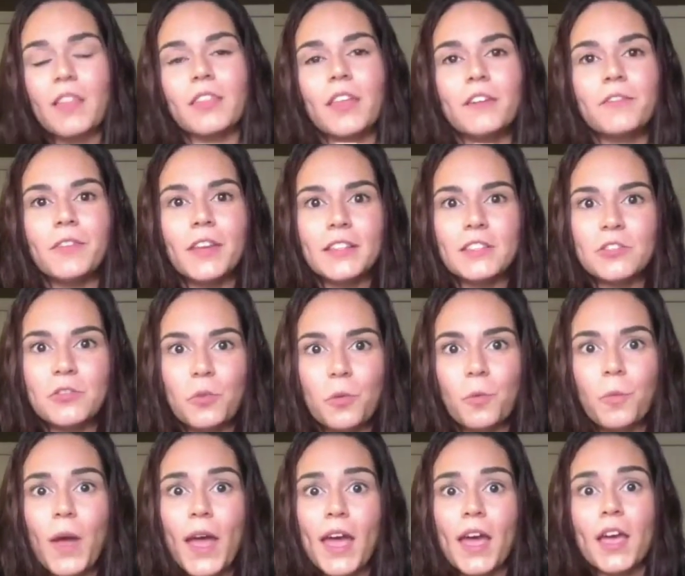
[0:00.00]
and life gets in
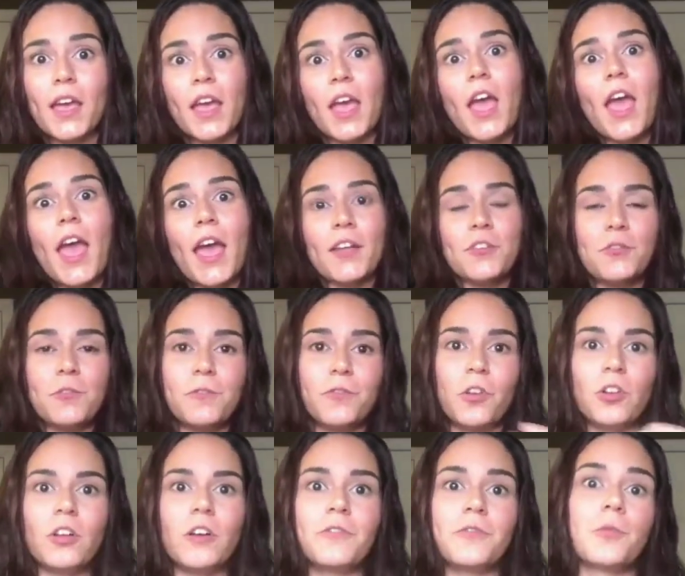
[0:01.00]
the way and you
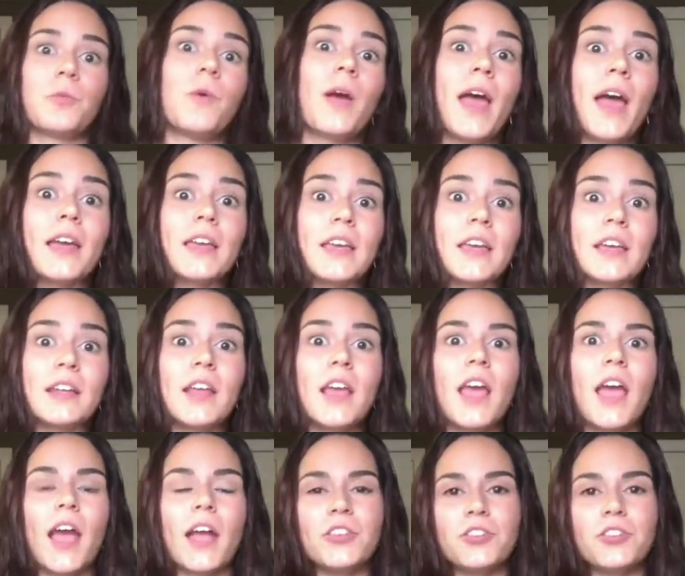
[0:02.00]
fall off the wagon,